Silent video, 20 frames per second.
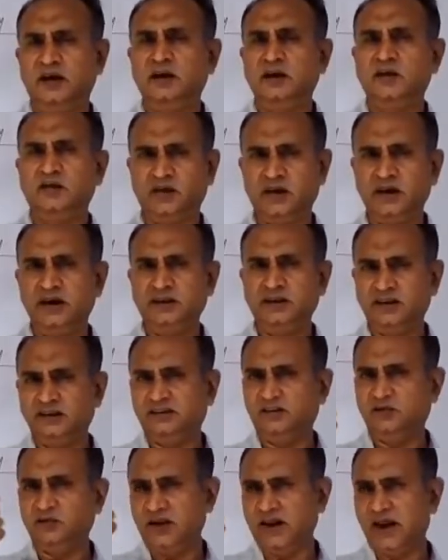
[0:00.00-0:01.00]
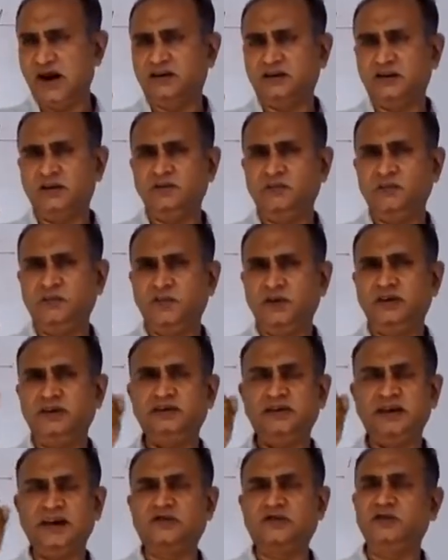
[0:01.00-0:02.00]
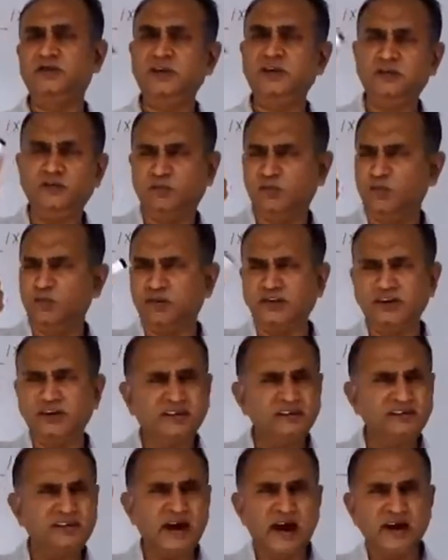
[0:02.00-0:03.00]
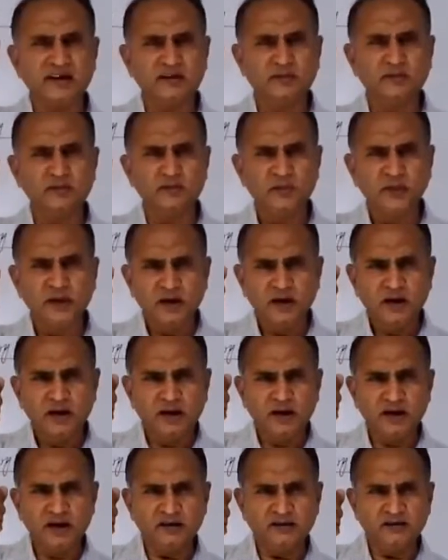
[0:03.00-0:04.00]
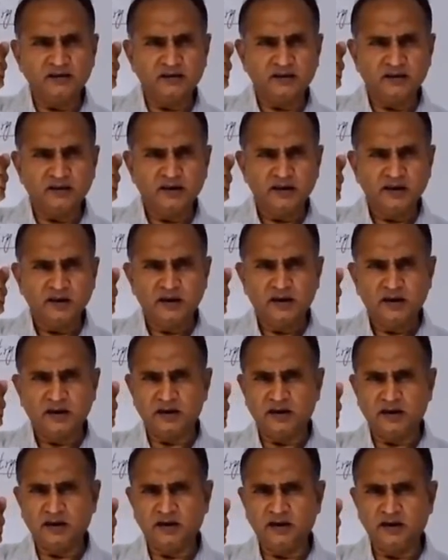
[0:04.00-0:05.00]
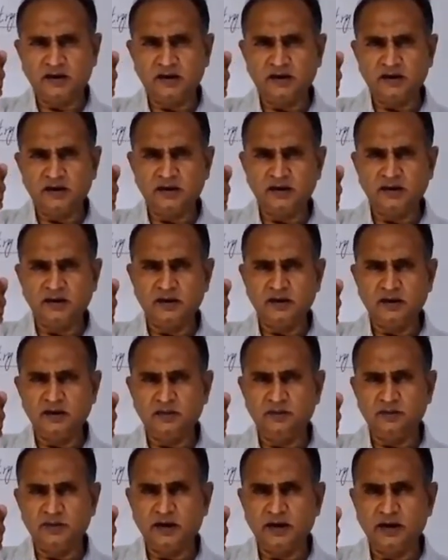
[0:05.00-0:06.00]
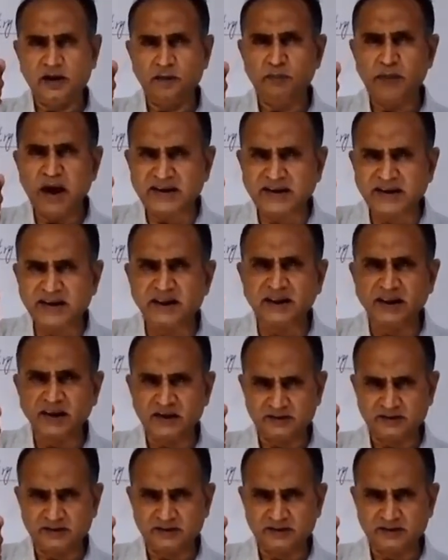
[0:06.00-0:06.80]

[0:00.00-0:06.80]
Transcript: Okay, this is one atom and this is electron. Mostly this atom is a metal.